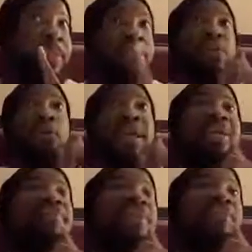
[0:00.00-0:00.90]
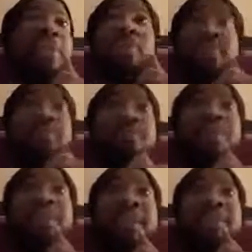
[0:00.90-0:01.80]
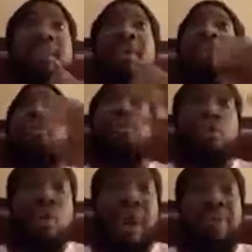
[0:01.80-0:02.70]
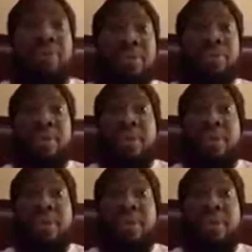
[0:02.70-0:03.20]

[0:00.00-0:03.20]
So even if there was a problem, you know how to